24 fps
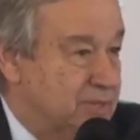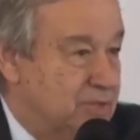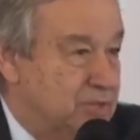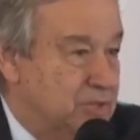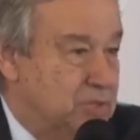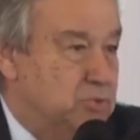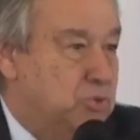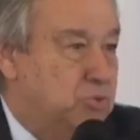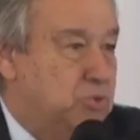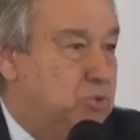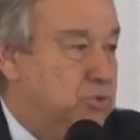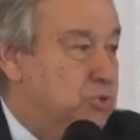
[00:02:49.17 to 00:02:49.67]

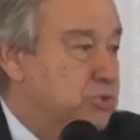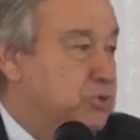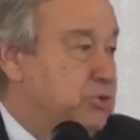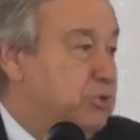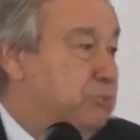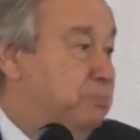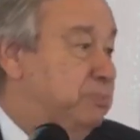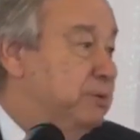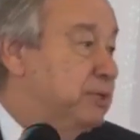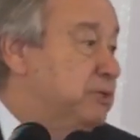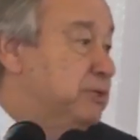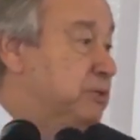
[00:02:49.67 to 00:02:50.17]
You
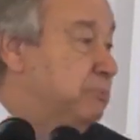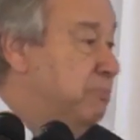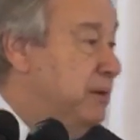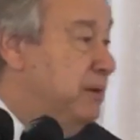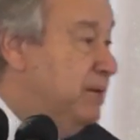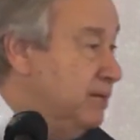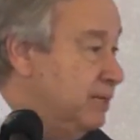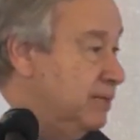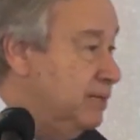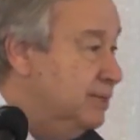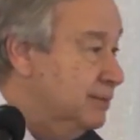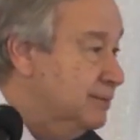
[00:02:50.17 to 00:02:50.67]
couldn't print
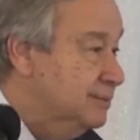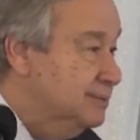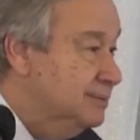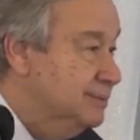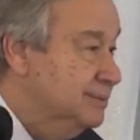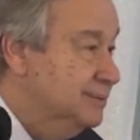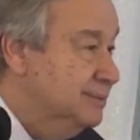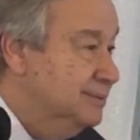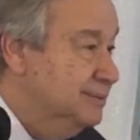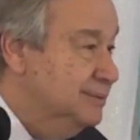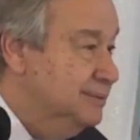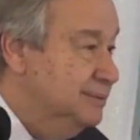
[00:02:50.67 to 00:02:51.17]
money,
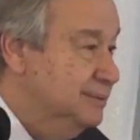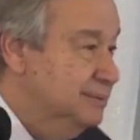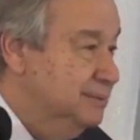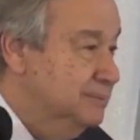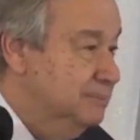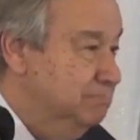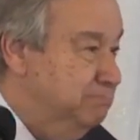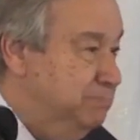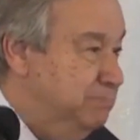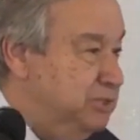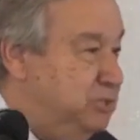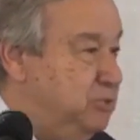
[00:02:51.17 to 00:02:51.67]

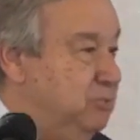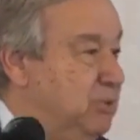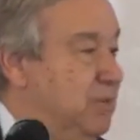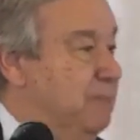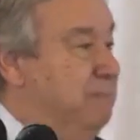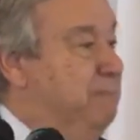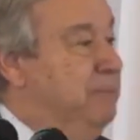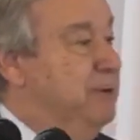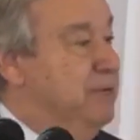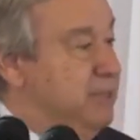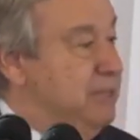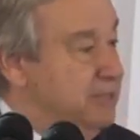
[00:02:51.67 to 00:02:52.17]
but you are
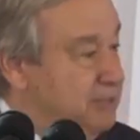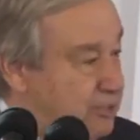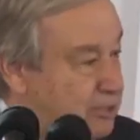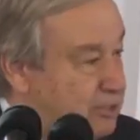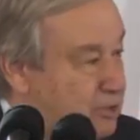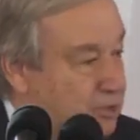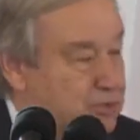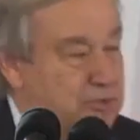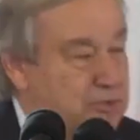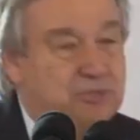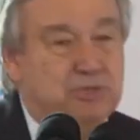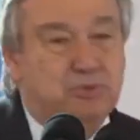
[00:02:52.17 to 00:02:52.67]
paying the
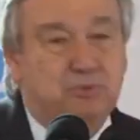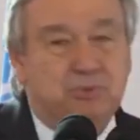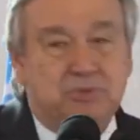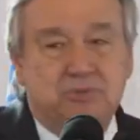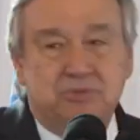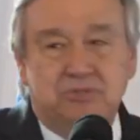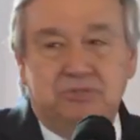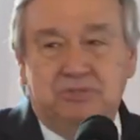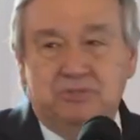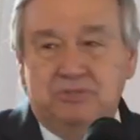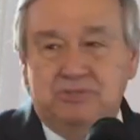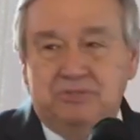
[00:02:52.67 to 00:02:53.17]

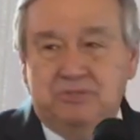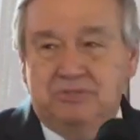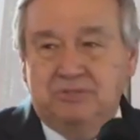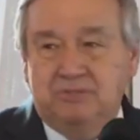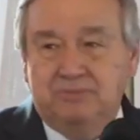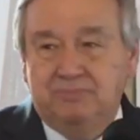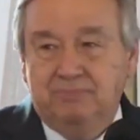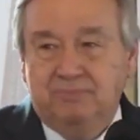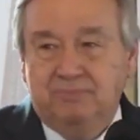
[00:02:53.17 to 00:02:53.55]
consequences,